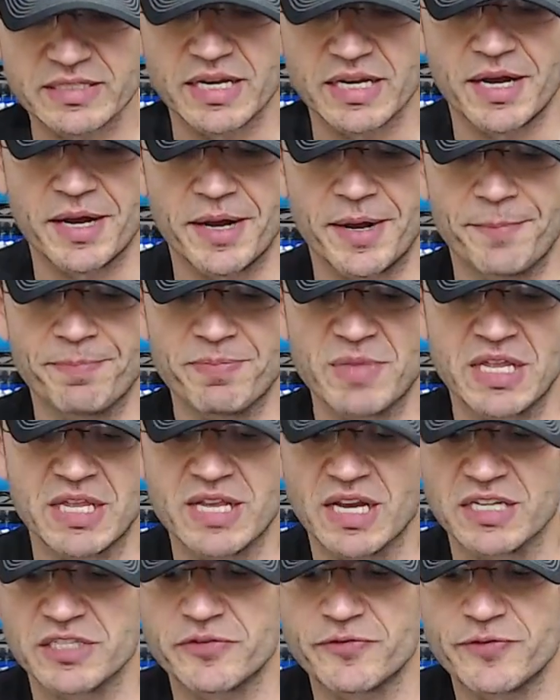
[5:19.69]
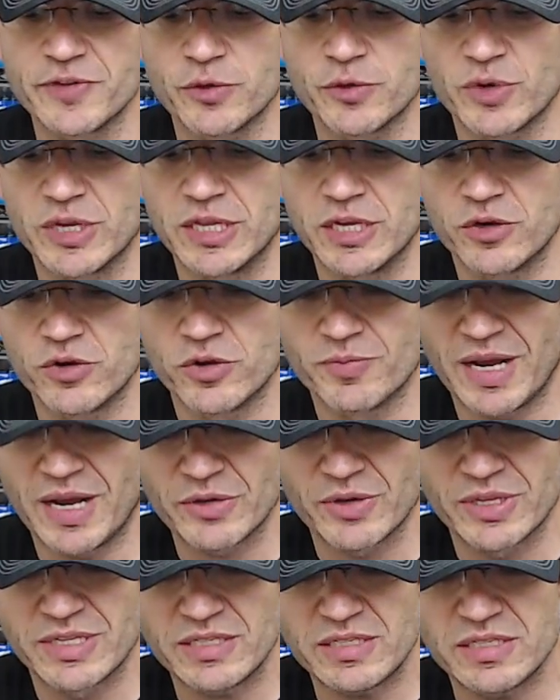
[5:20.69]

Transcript: feel really good. By the way, this